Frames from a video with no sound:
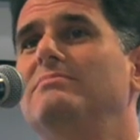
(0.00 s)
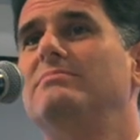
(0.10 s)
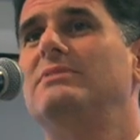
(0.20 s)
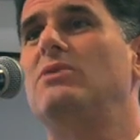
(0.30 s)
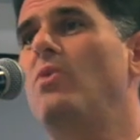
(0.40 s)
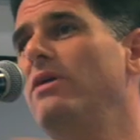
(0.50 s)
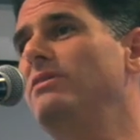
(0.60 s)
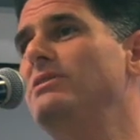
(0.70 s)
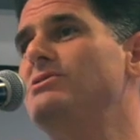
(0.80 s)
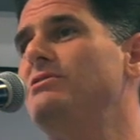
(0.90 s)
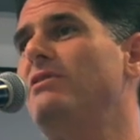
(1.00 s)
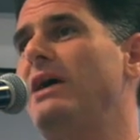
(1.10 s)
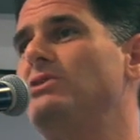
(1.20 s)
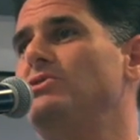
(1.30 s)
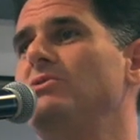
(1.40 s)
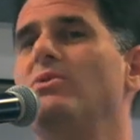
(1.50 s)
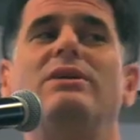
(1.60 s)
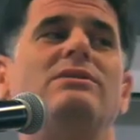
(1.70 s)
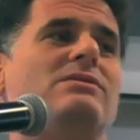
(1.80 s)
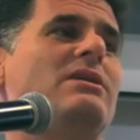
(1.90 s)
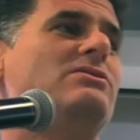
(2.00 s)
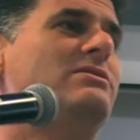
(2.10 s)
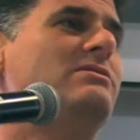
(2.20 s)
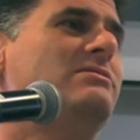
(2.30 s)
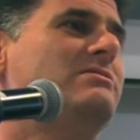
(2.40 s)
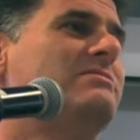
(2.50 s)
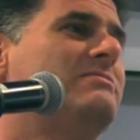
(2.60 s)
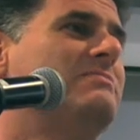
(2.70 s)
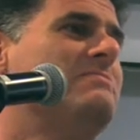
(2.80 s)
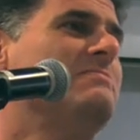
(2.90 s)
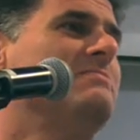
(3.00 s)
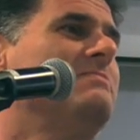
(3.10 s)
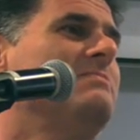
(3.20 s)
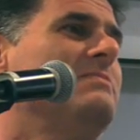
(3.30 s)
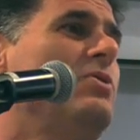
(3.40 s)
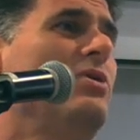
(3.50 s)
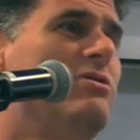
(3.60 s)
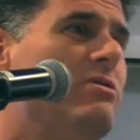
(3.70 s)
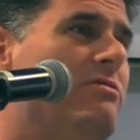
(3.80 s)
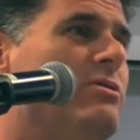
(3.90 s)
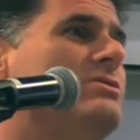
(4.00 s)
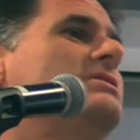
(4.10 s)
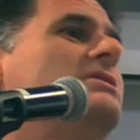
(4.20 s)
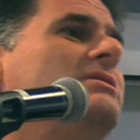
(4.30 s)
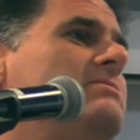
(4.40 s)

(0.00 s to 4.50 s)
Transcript: that one of these international organizations or university